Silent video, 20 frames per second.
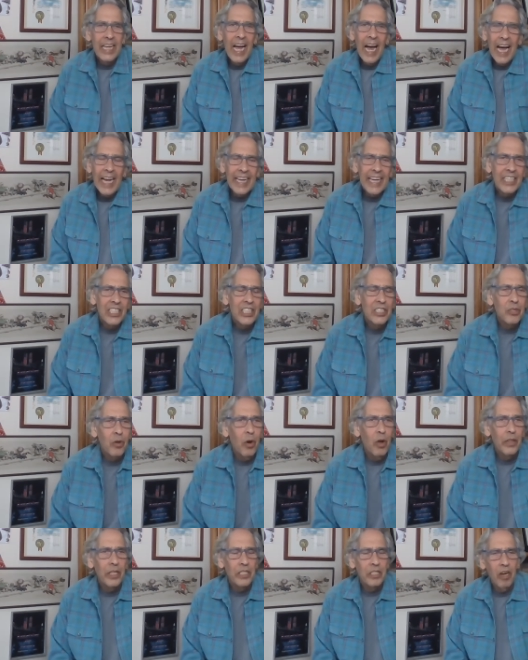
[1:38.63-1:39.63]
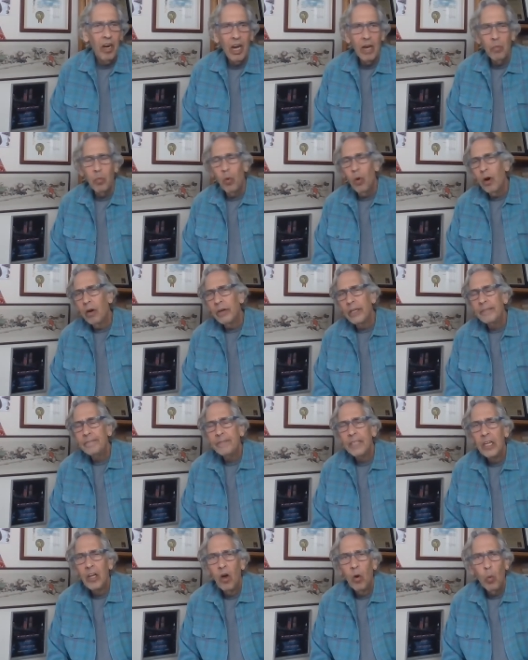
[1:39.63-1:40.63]
I get this all the time. Warren,
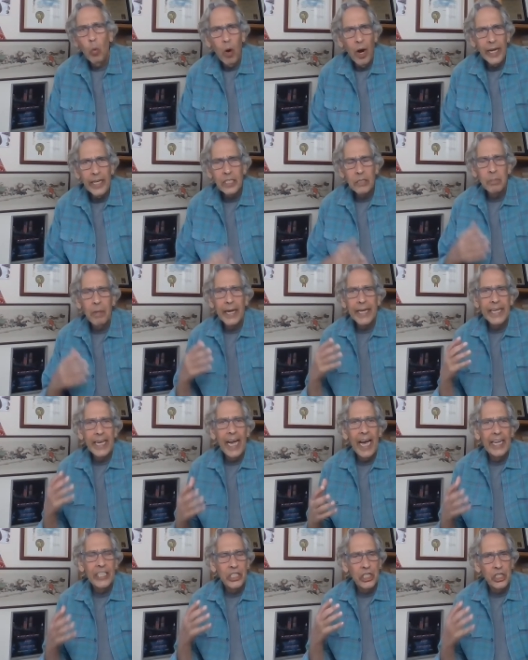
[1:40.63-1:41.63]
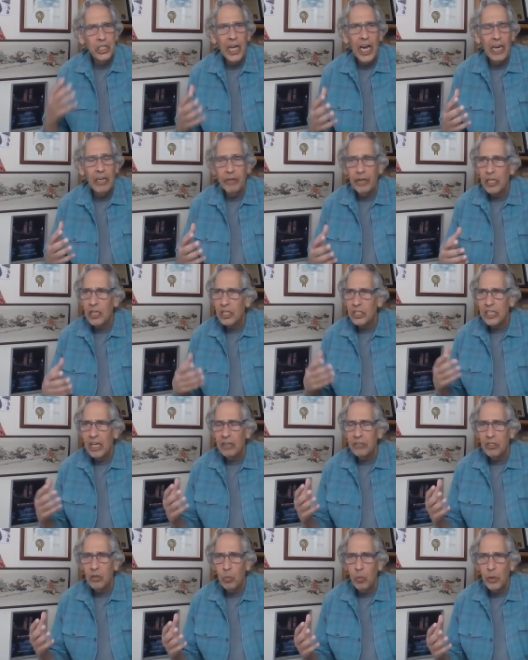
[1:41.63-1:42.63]
why is my cat chattering? He looks
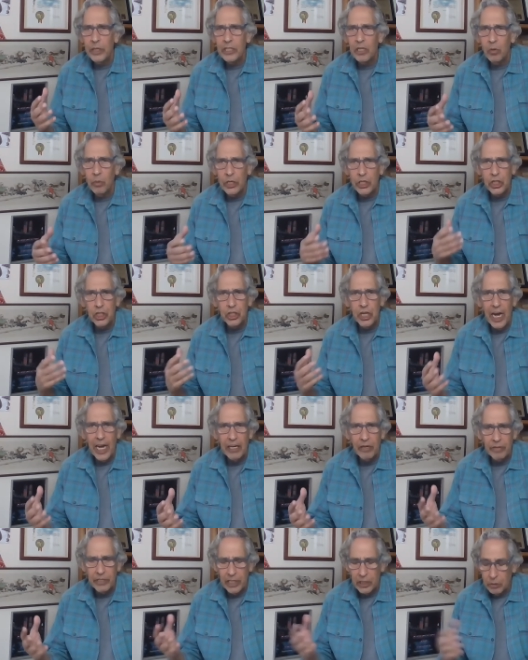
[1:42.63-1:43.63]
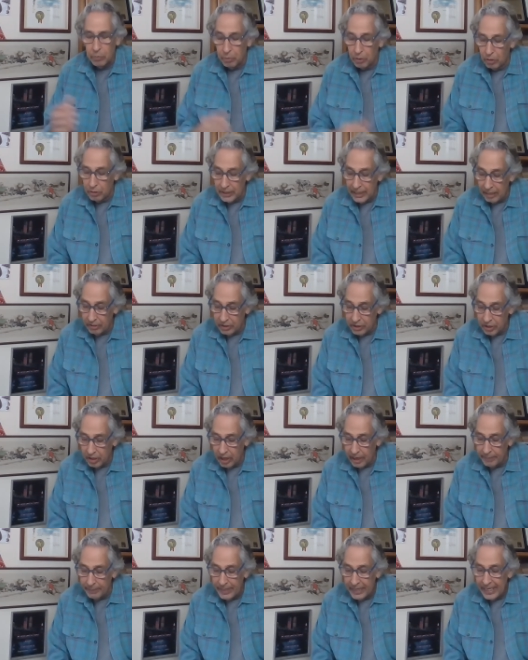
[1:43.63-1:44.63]
out the window and he's chattering, there's birds
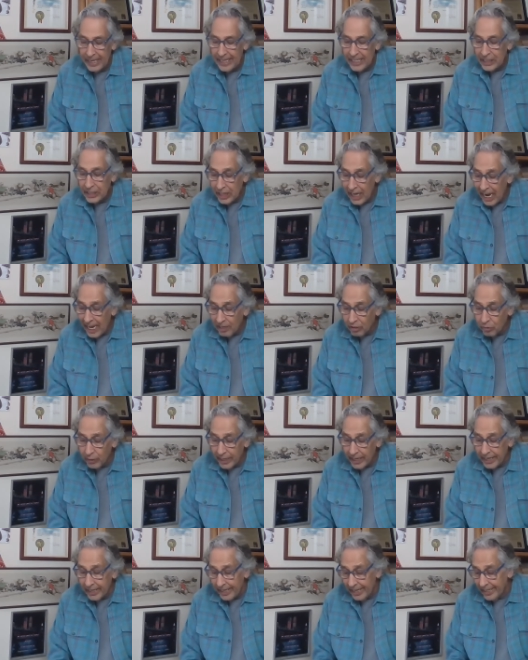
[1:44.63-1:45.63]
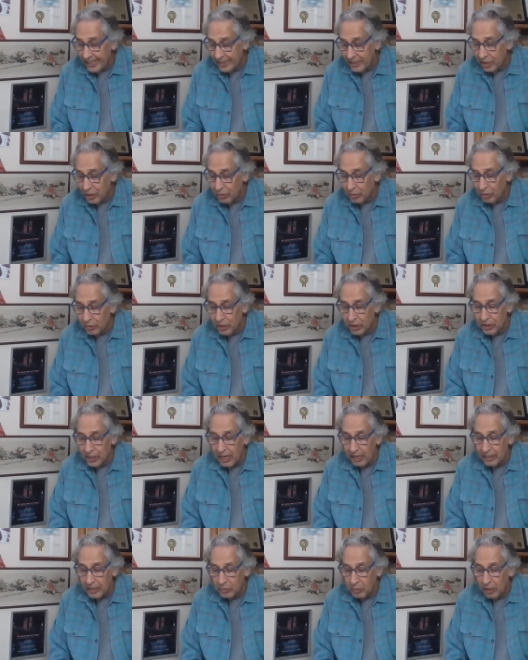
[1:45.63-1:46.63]
outside. Chattering, and, and I just wrote this
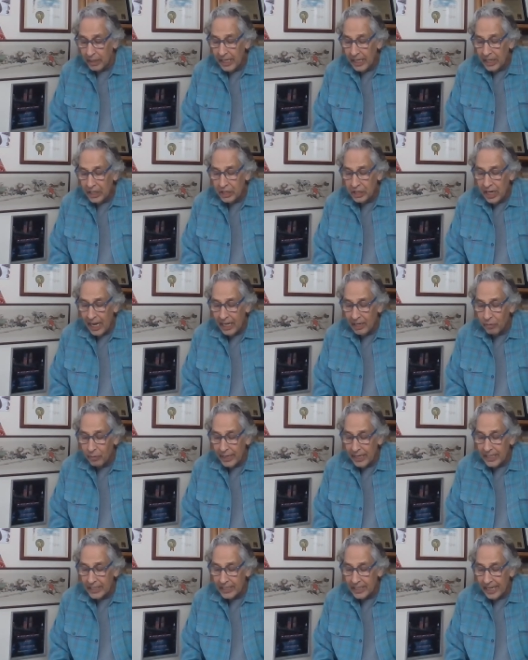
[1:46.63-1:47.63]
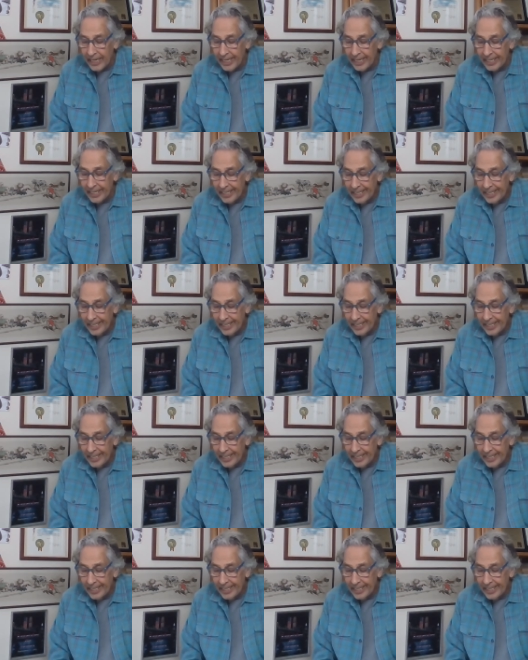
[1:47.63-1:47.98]
down as well, chattering is a,